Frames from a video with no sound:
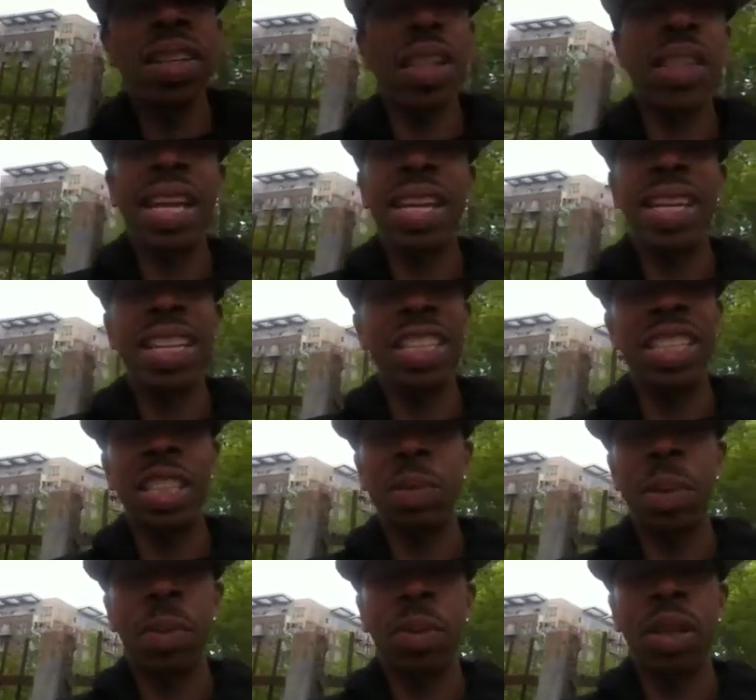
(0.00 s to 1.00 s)
other
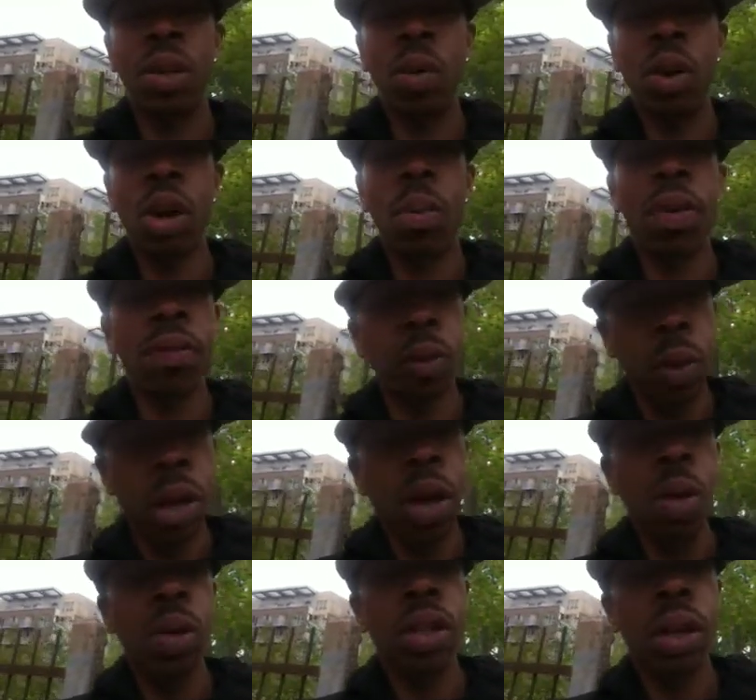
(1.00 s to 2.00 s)
indigenous people in the world, but if you want
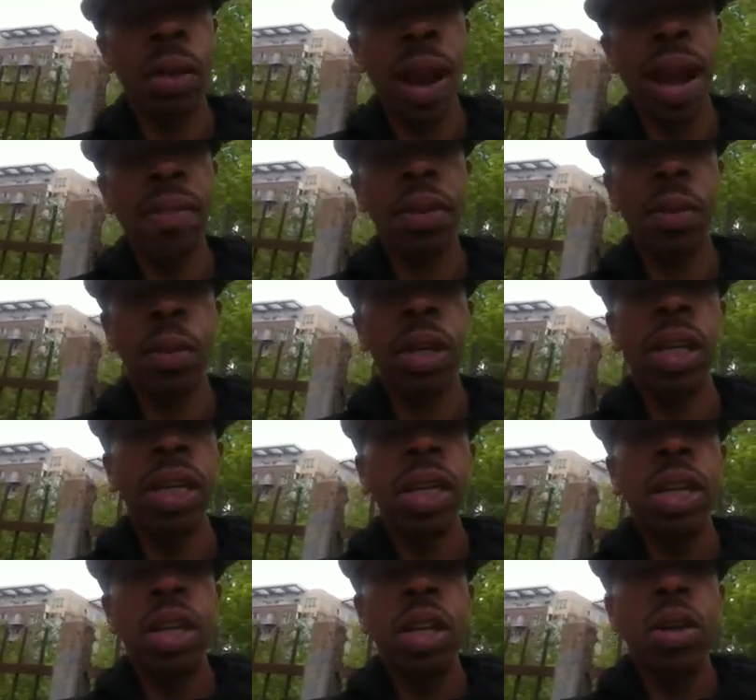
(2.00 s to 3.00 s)
to go with the grafted one,
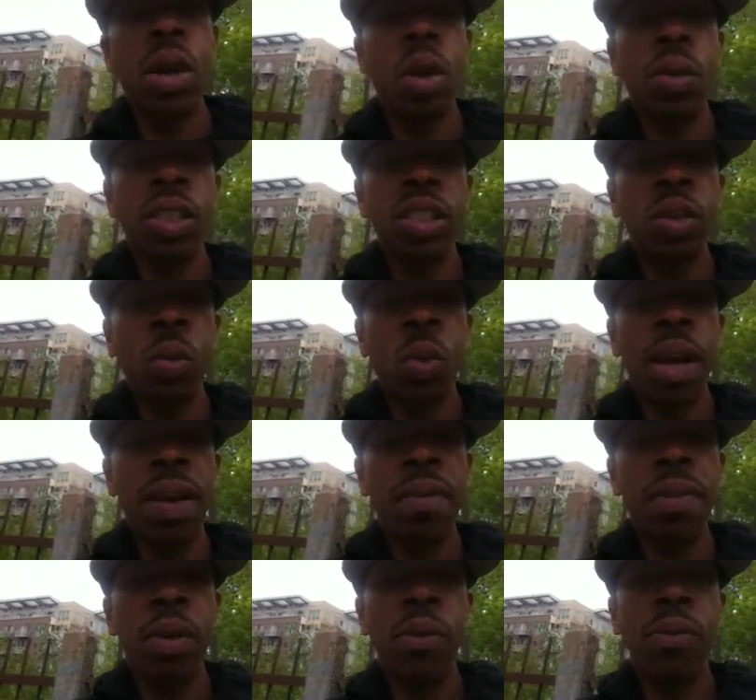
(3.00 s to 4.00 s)
you know, this the one
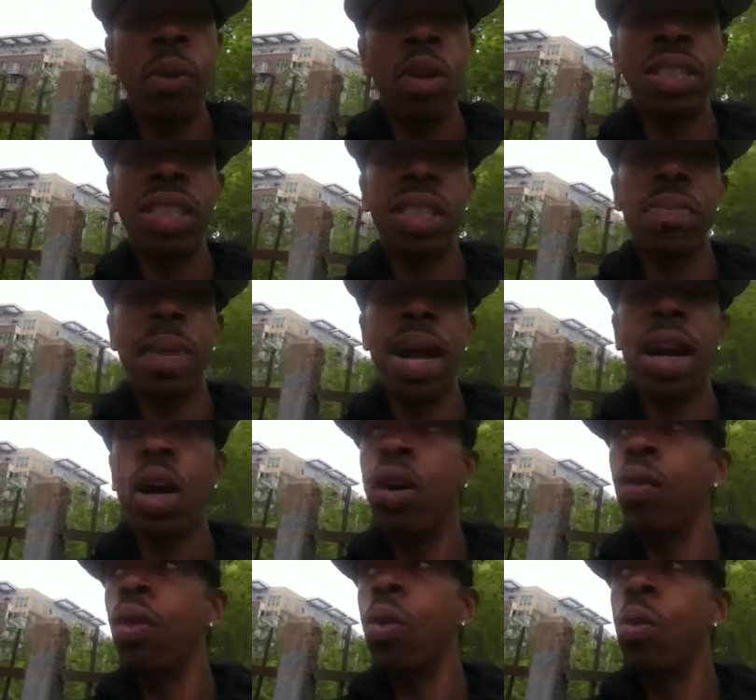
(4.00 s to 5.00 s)
that who forced his might
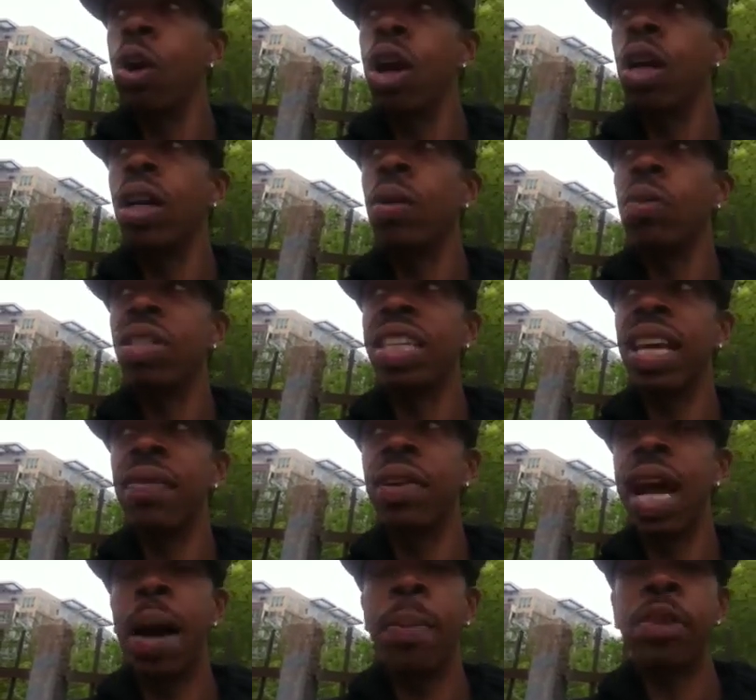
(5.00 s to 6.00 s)
all over the world and was
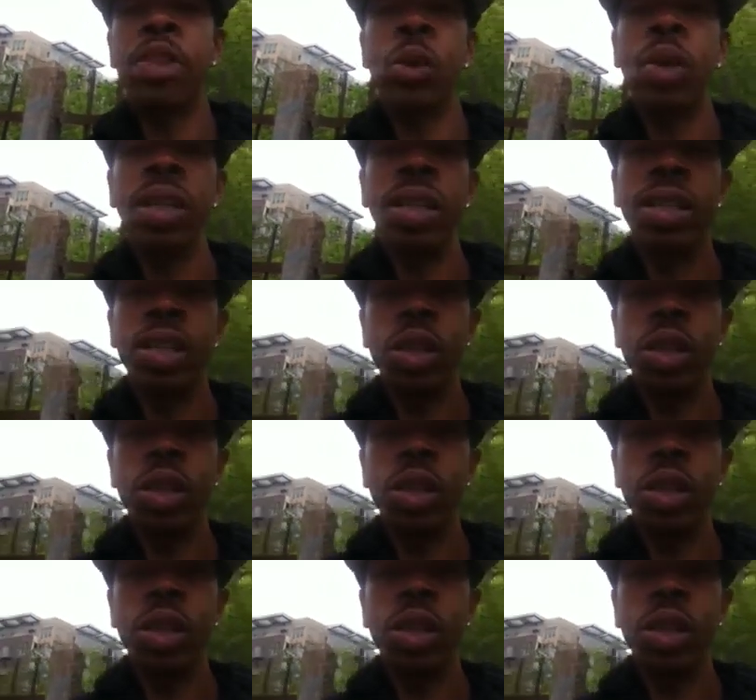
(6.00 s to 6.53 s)
given the opportunity to